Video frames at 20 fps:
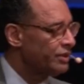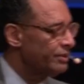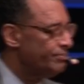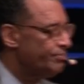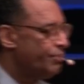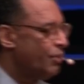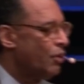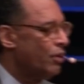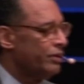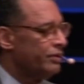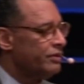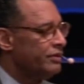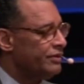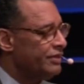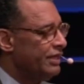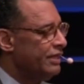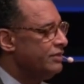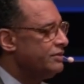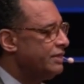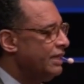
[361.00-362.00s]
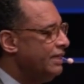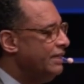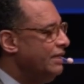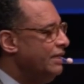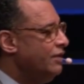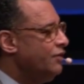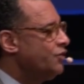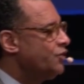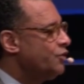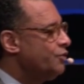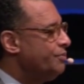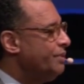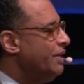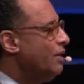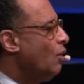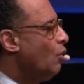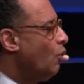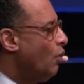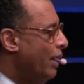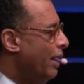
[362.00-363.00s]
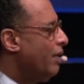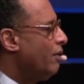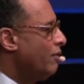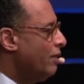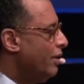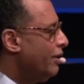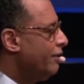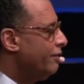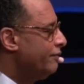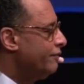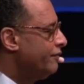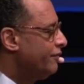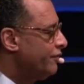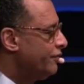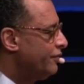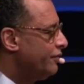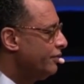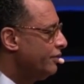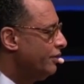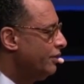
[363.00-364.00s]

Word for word: important things they needed to be aware of